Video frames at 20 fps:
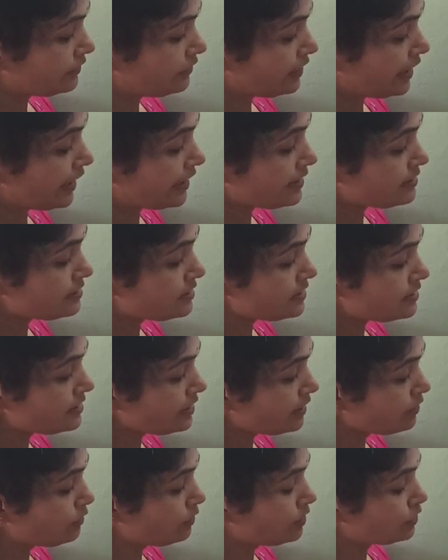x is
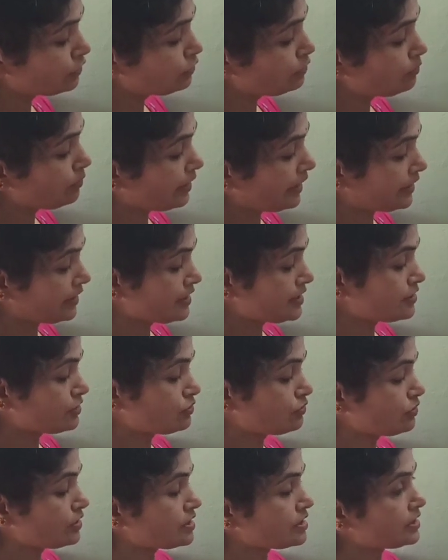equal to minus
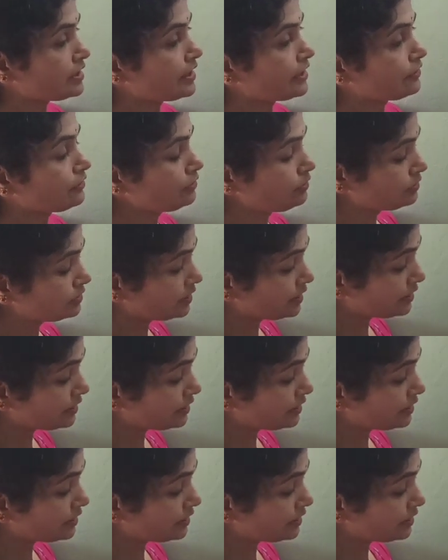2 is there, no?